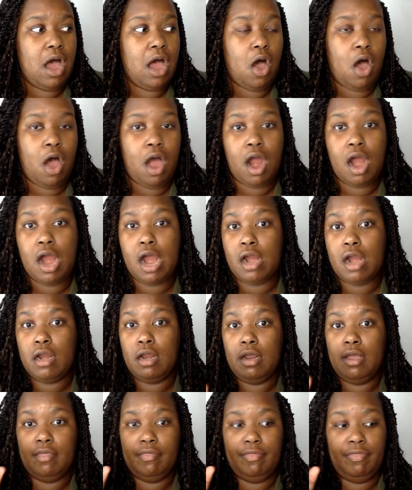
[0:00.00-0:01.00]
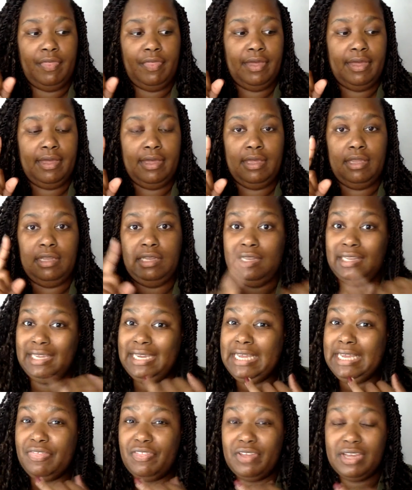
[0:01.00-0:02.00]
are the
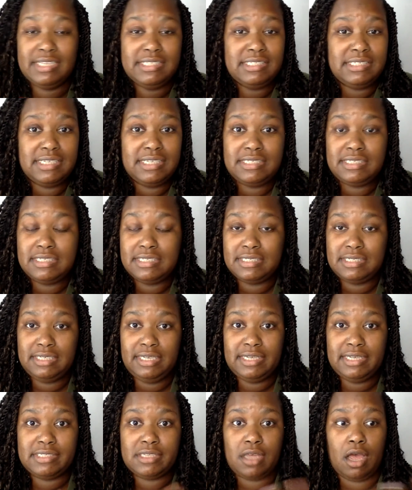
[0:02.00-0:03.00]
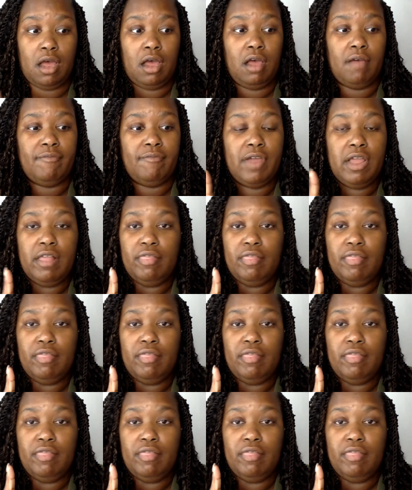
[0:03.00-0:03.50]
length consistency is off.